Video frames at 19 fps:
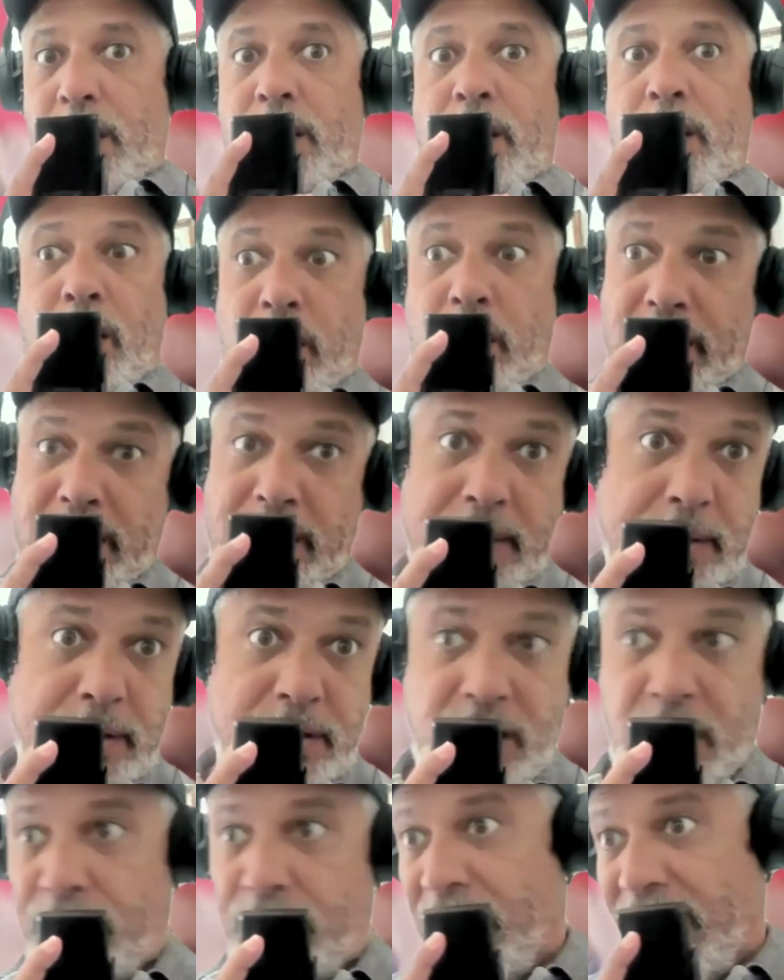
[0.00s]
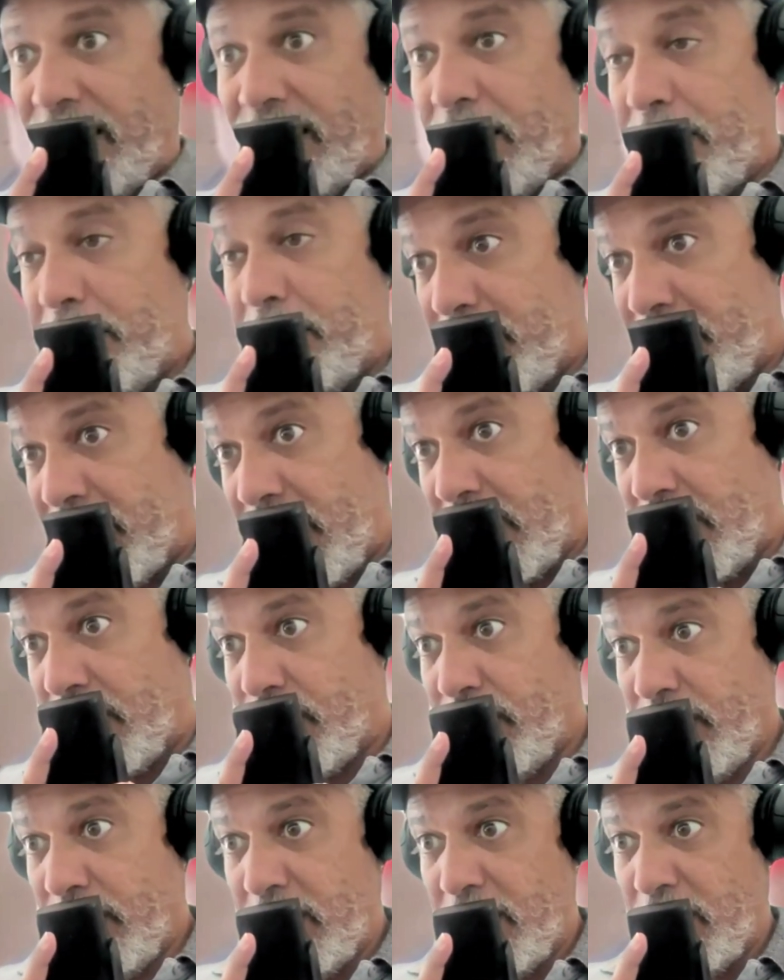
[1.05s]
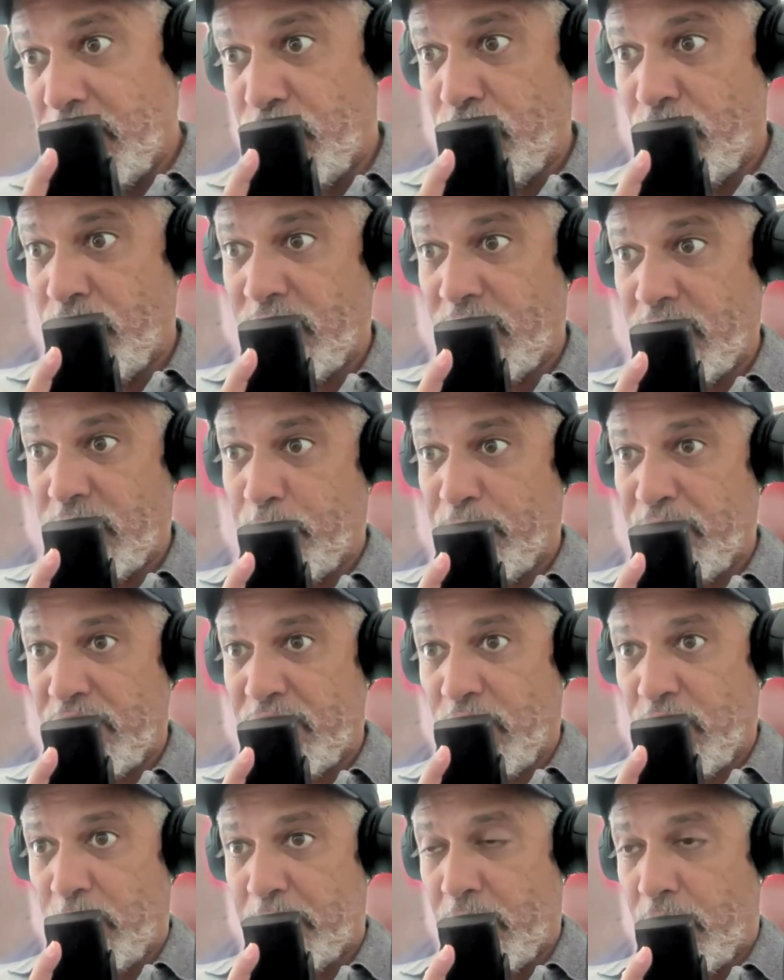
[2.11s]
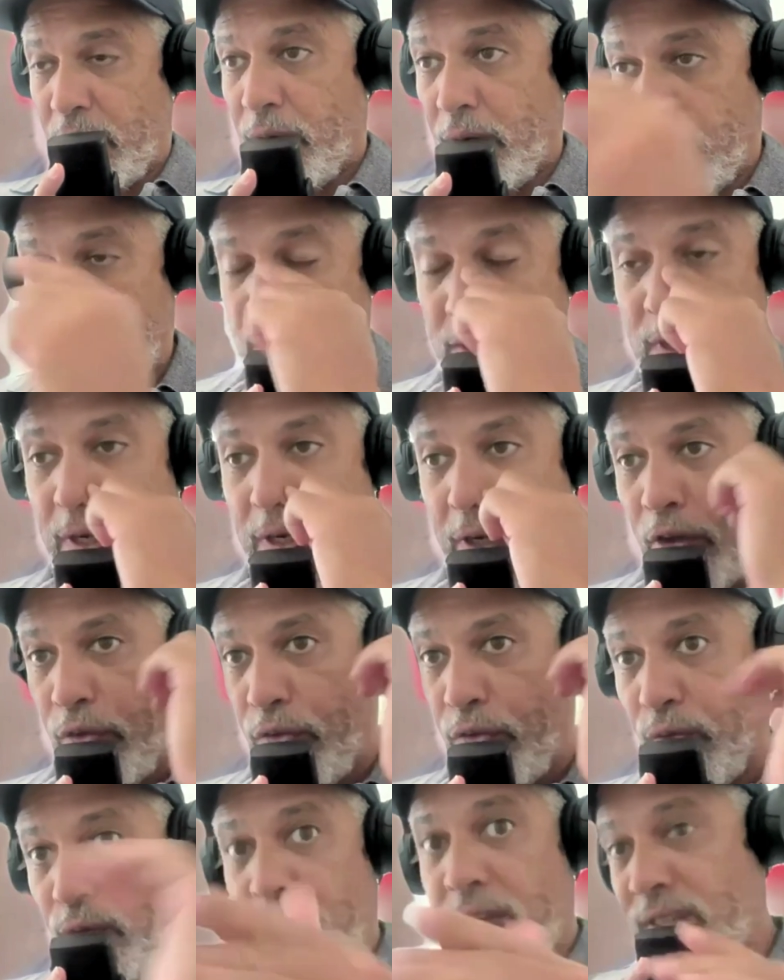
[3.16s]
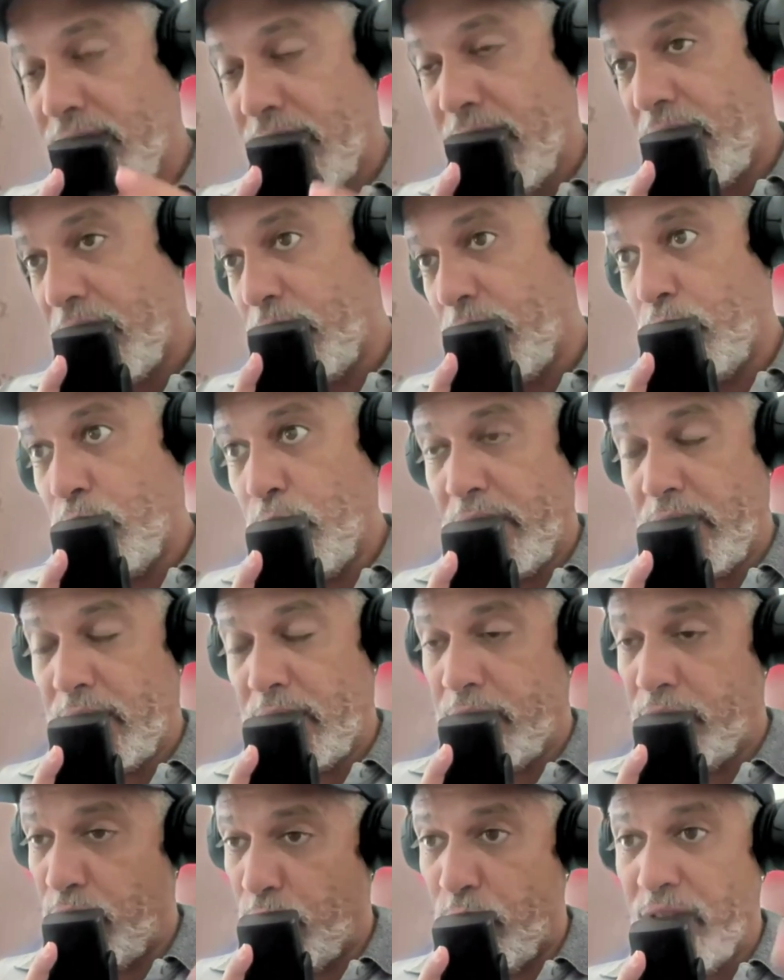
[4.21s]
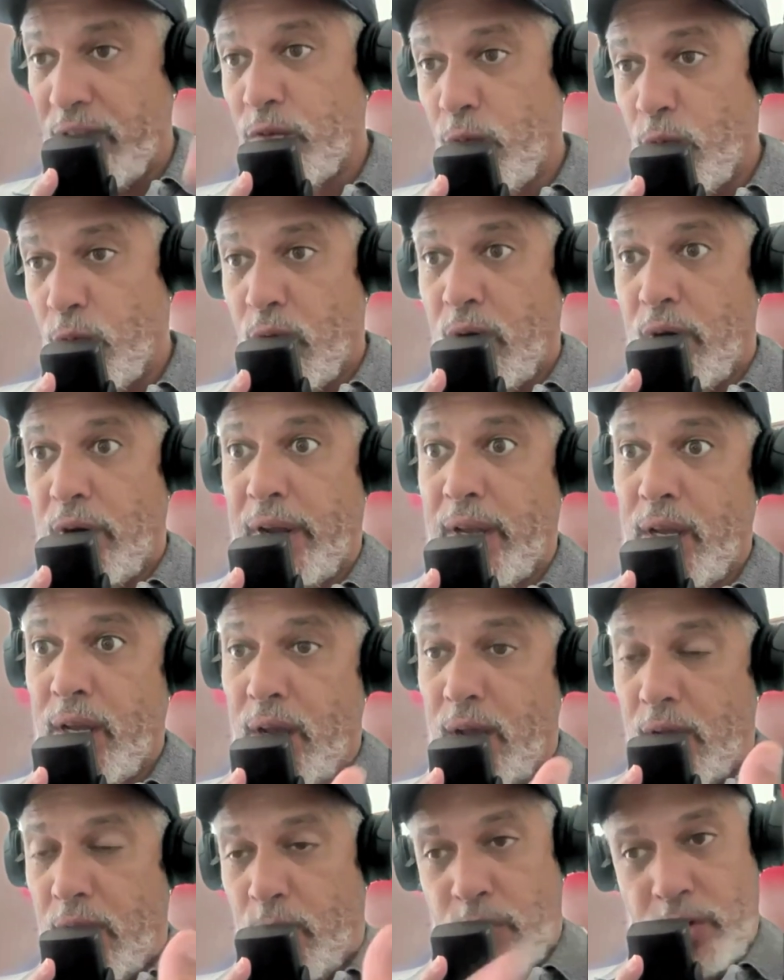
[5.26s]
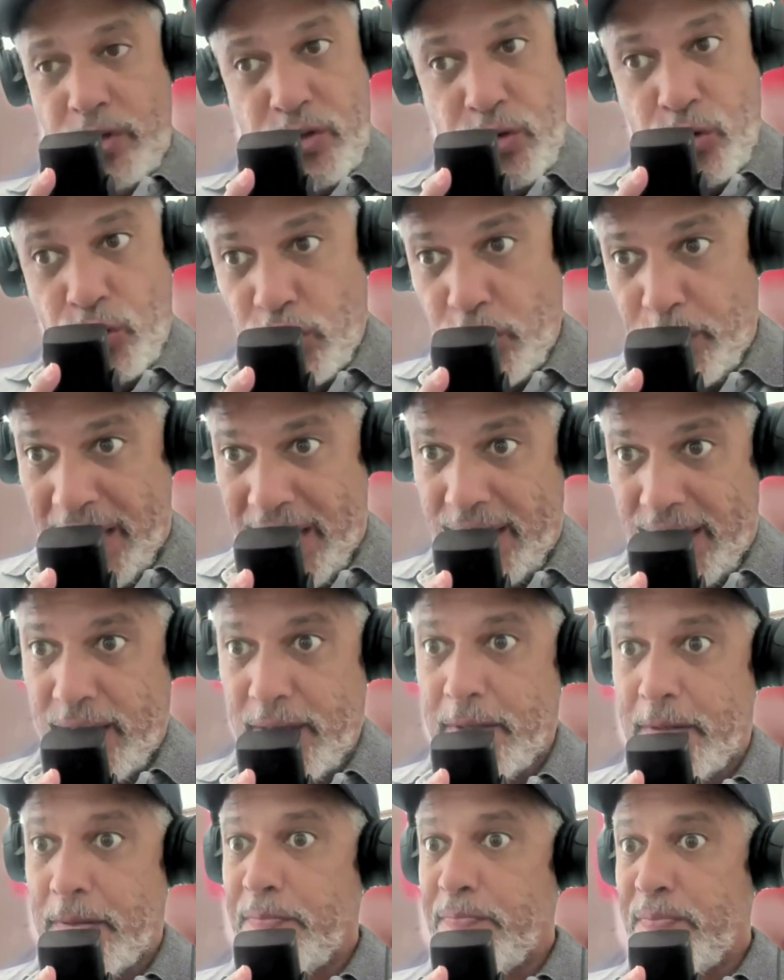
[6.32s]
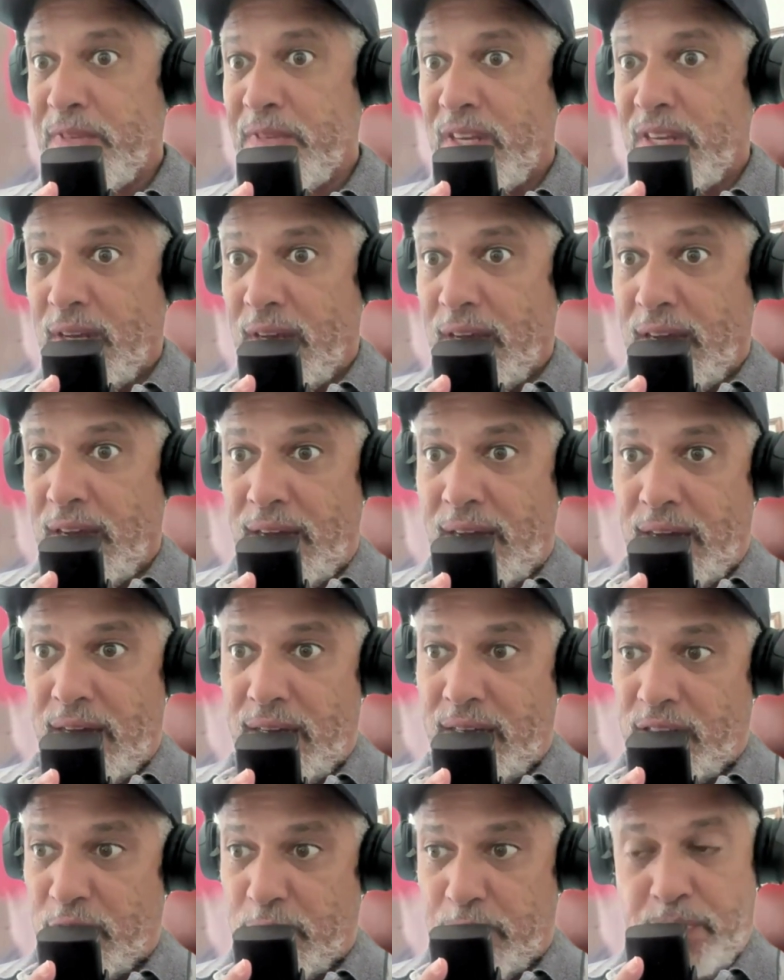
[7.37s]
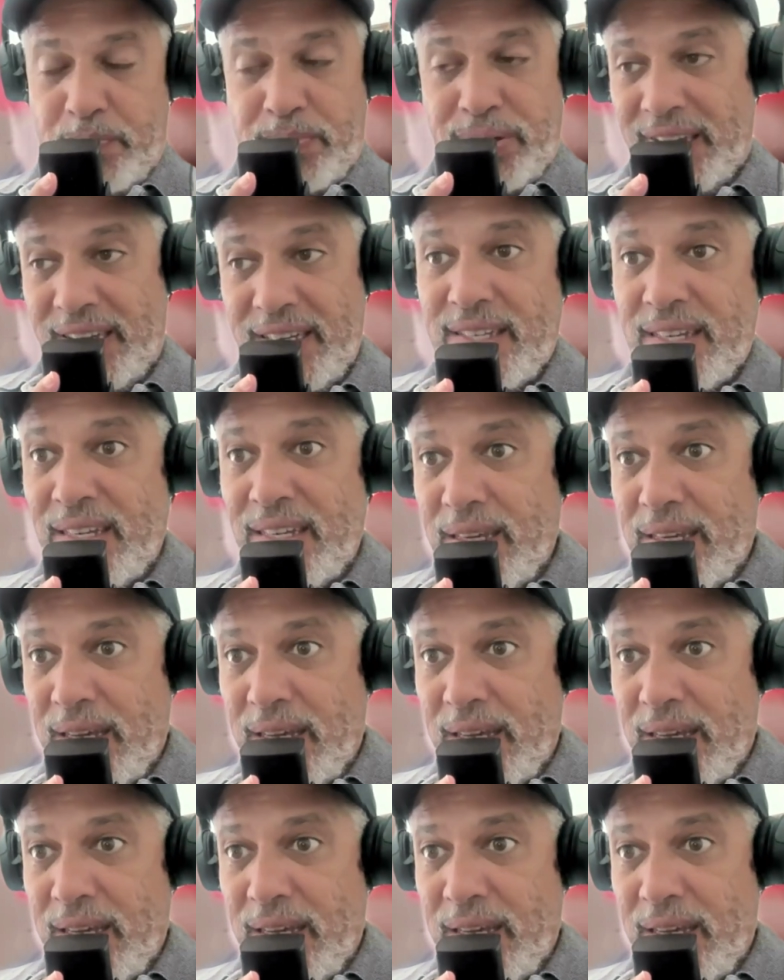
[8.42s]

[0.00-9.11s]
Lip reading: Hi, Jay Fallon. Thanks for listening to this Slippery Slope. So I'm just going to go through this article quickly, and the reason why I want to talk about it, it's policing,